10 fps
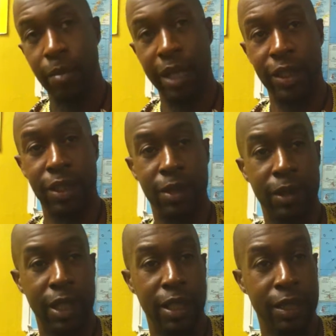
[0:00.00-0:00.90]
based
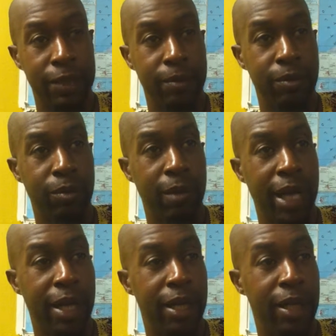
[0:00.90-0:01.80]
on
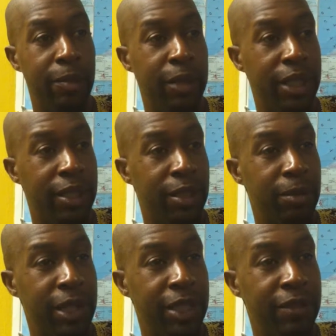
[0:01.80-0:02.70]
my political
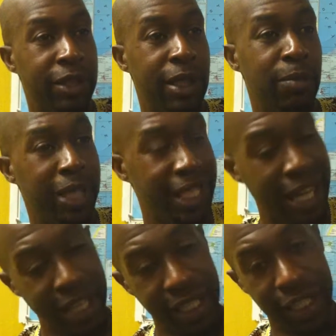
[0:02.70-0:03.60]
beliefs, and being
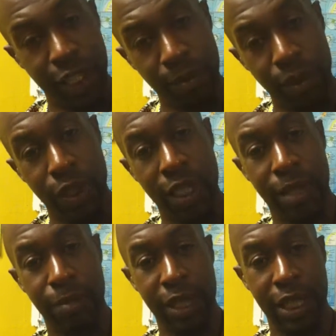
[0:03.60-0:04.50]
out here in the community
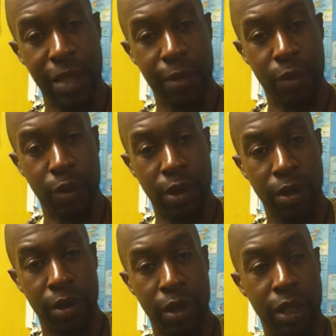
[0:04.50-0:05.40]
and being able to work
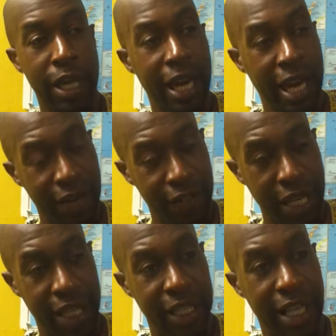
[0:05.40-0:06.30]
and having
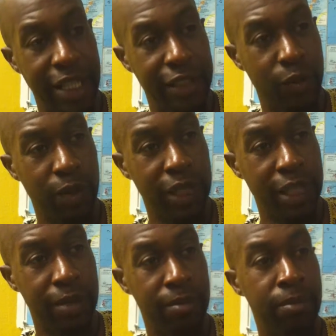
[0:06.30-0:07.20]
that connection with
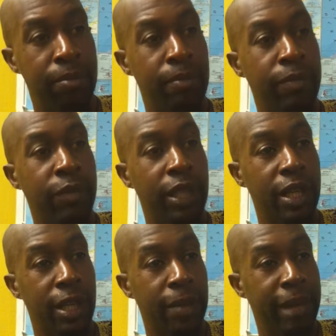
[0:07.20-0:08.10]
them
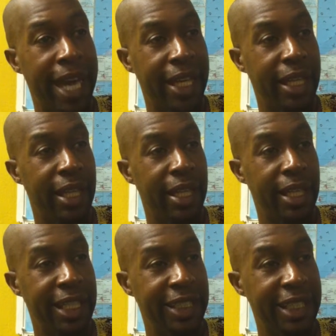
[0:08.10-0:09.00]
back
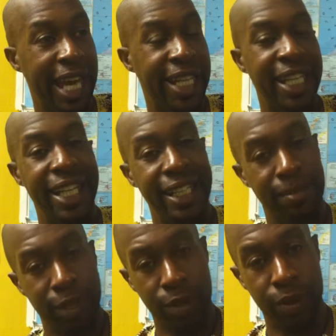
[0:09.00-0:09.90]
inside, to let
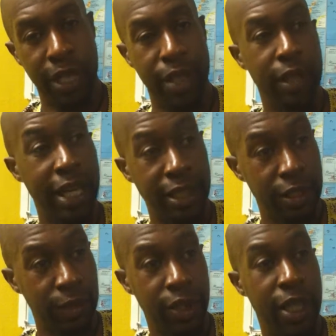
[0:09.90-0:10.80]
them know that, hey,
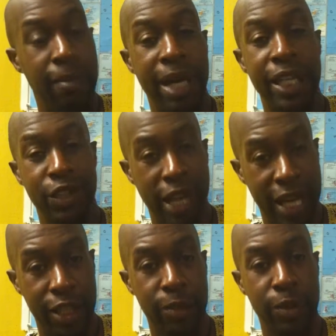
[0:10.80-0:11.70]
look, when you come out here, you
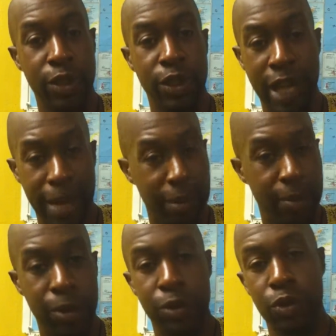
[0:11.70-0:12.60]
got a community, you got
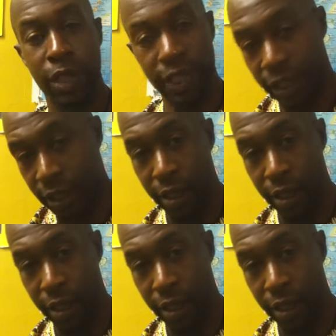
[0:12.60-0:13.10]
people who are struggling,